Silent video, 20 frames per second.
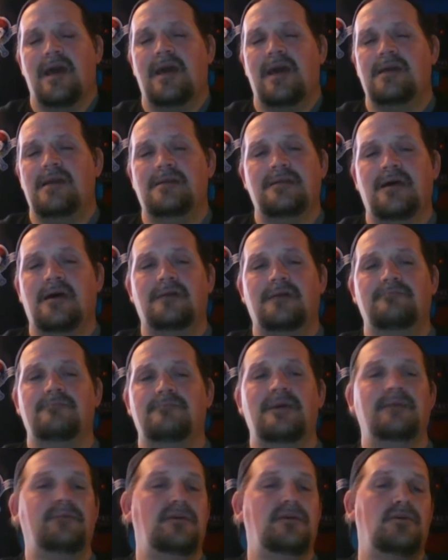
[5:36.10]
And
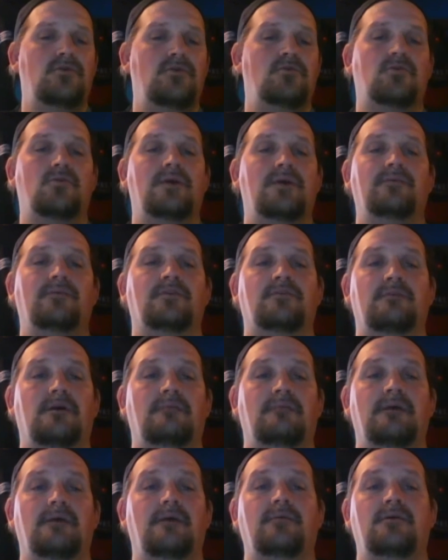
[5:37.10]
maybe you agree with me.
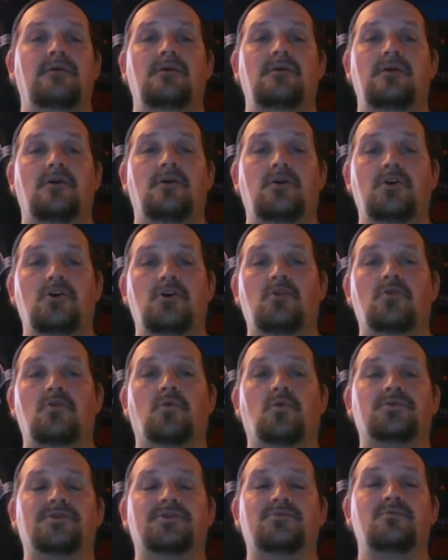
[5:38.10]
Maybe, you know, you're an
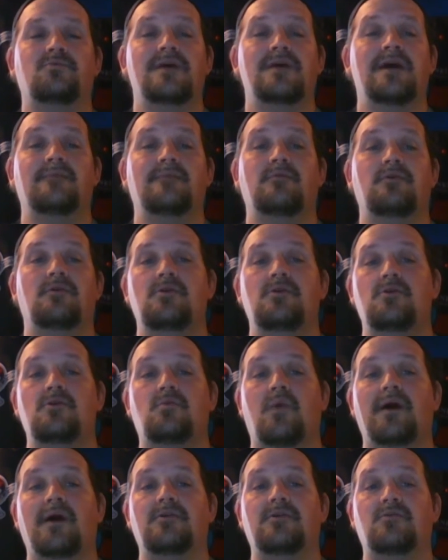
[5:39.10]
old school gamer and you
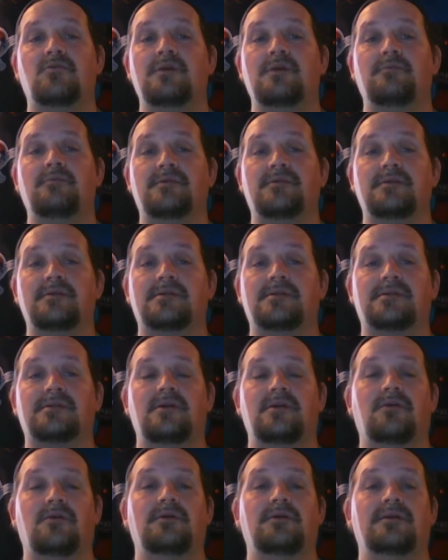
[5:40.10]
quite agree with this.
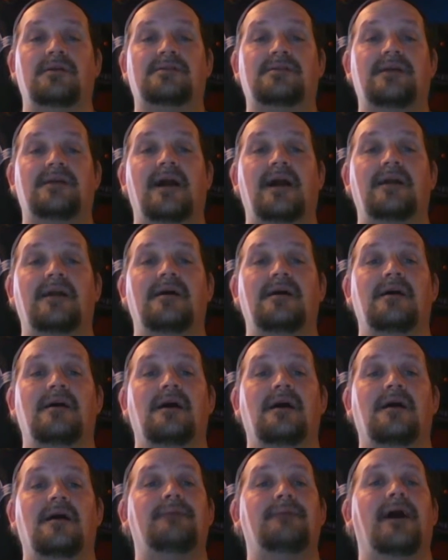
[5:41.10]
You know, it's not
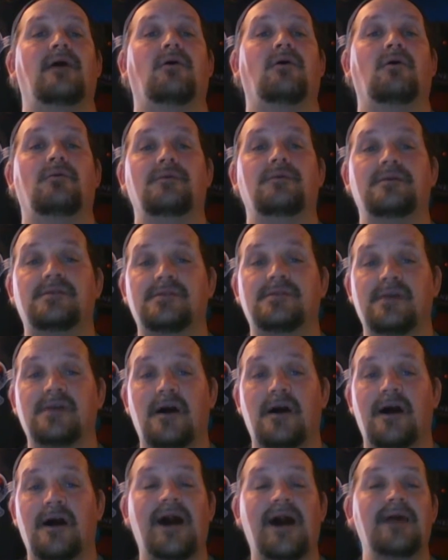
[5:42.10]
about all this
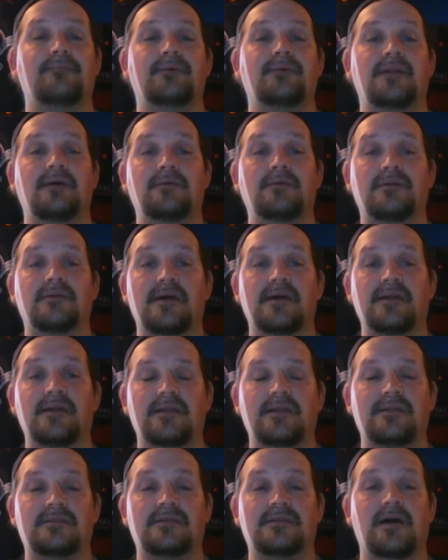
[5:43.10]
hype and everything
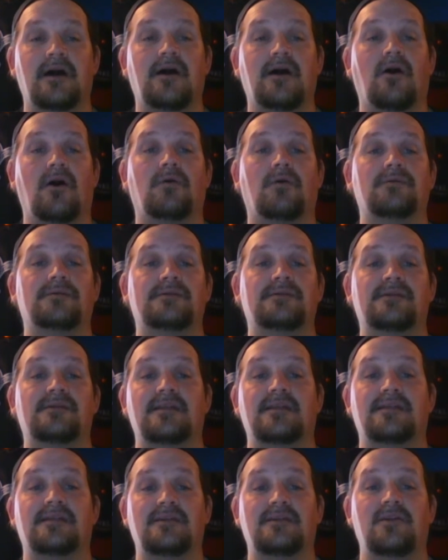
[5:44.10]
that's all
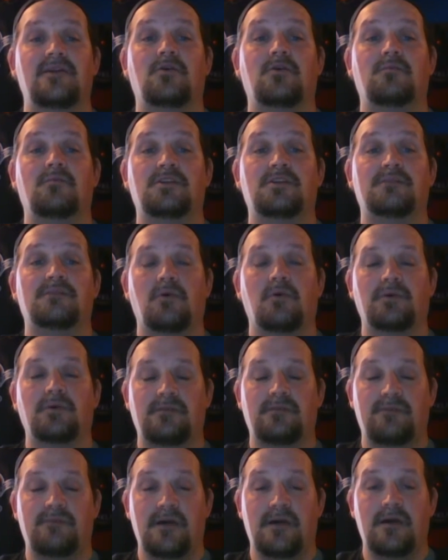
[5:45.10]
set, you know, what it's
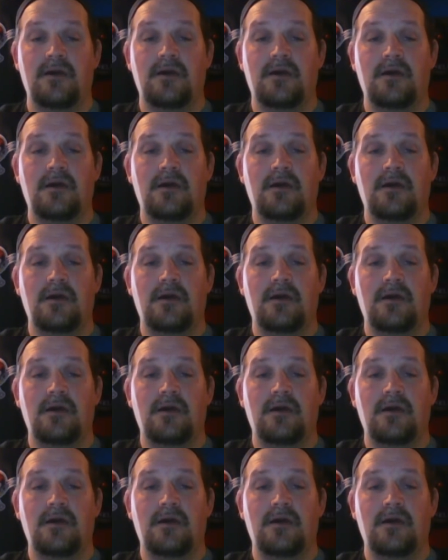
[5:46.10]
supposed to be.